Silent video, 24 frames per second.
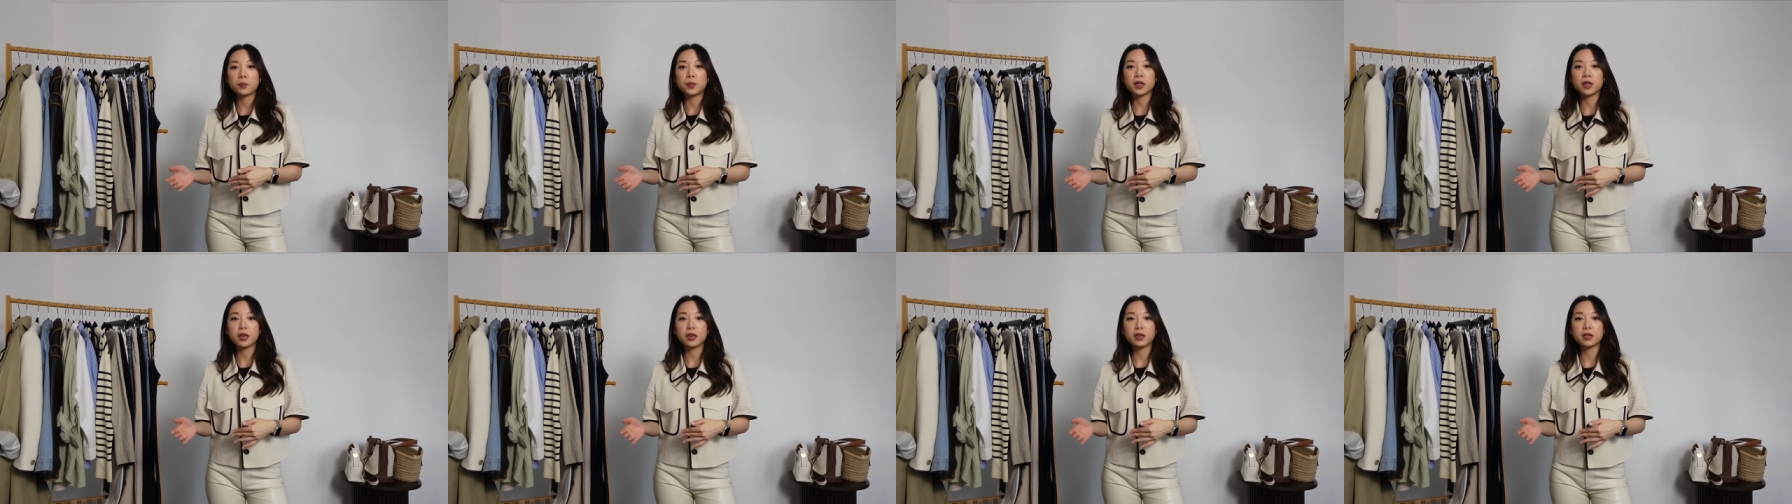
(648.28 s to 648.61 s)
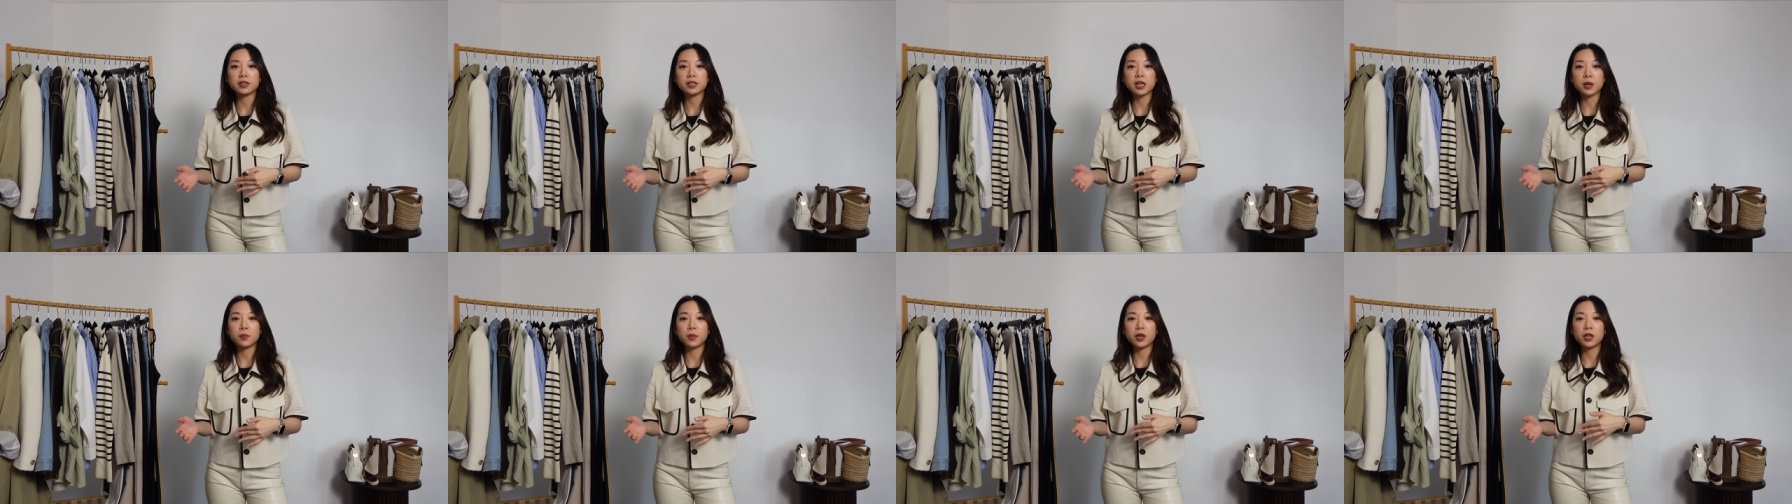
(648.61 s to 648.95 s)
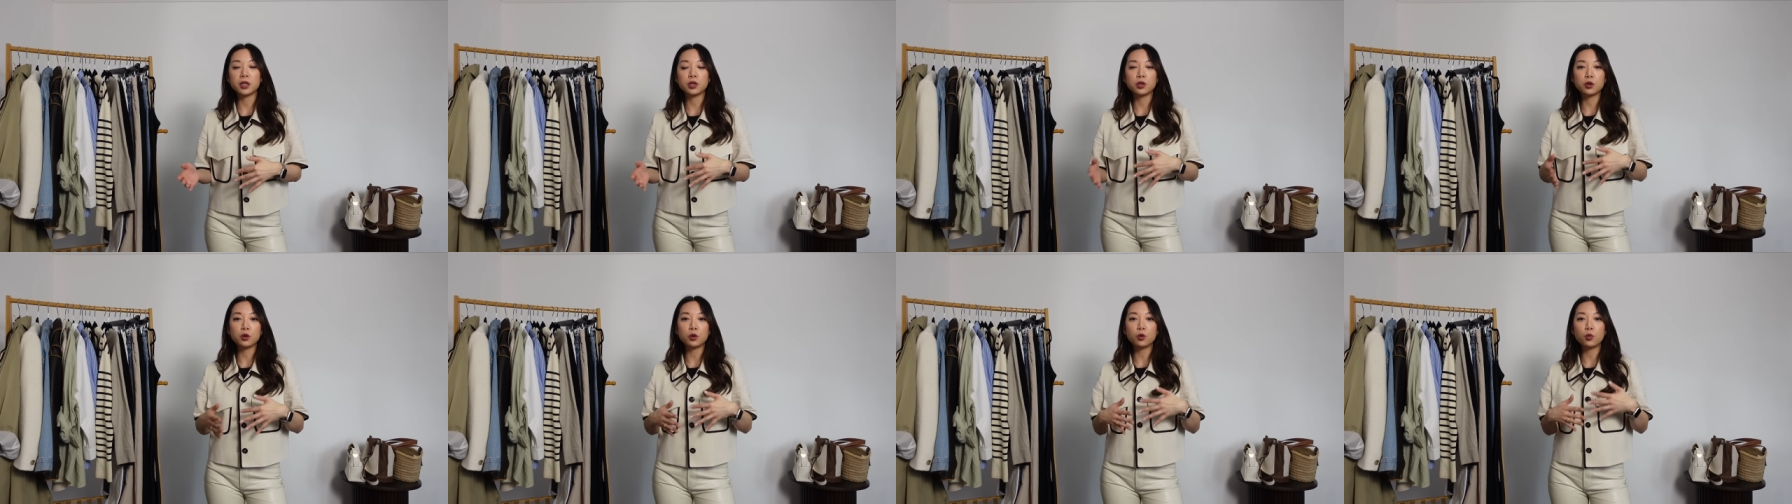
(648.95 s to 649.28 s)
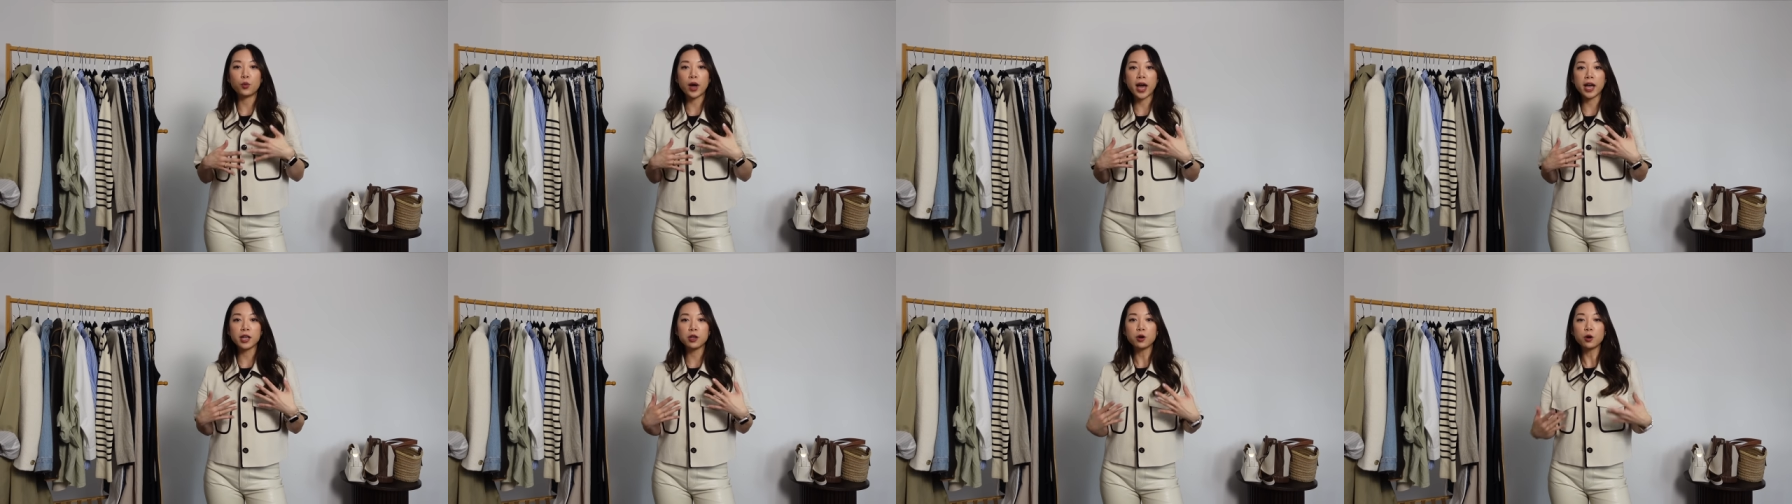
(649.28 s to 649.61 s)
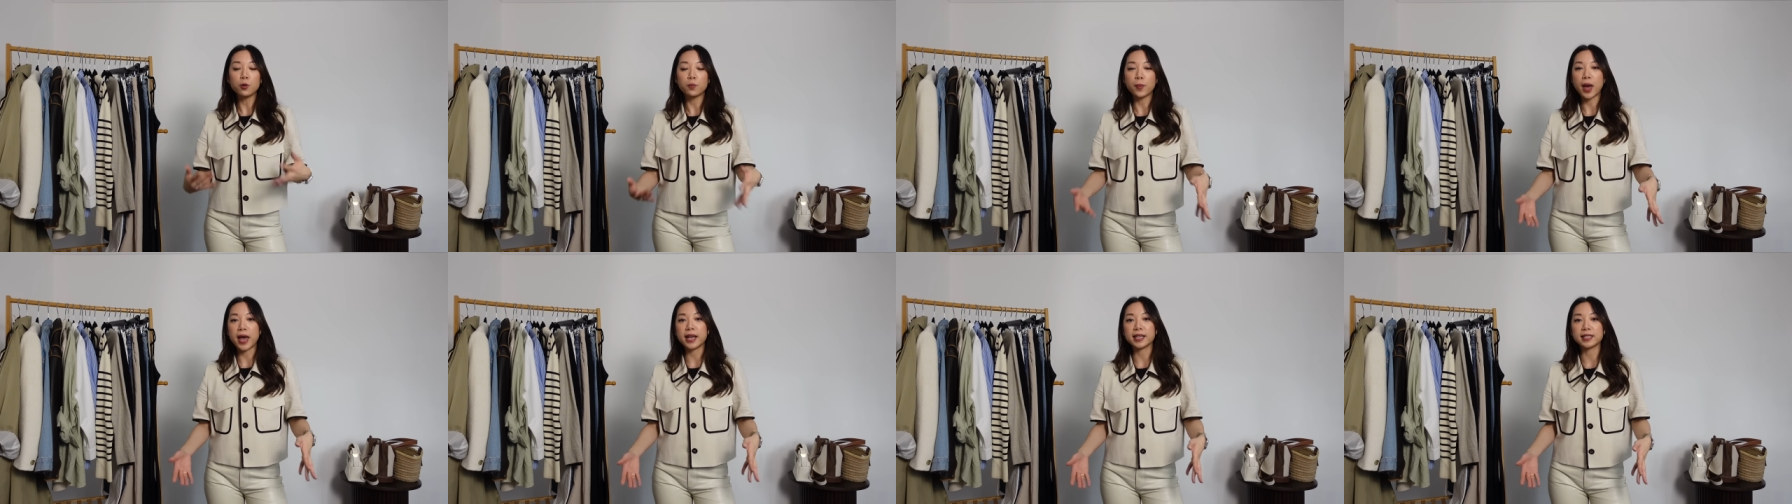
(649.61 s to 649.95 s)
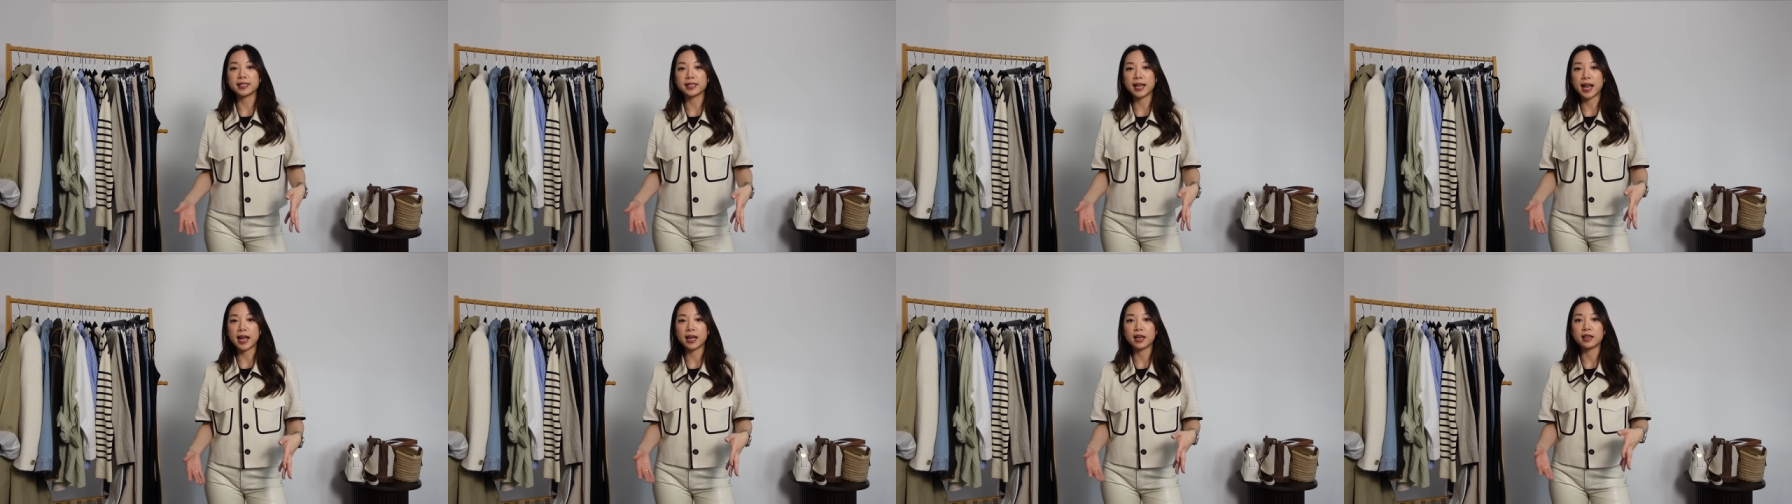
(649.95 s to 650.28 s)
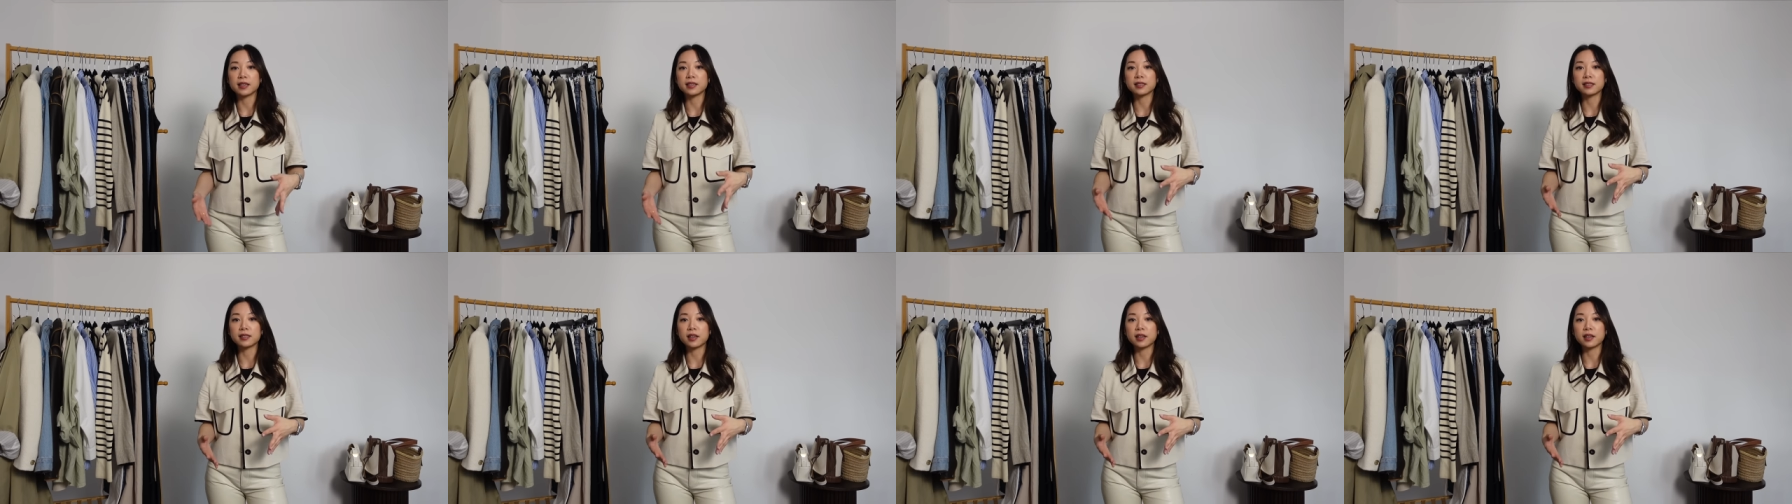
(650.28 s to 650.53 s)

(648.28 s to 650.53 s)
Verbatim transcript: because I mean, you'll wear your base layers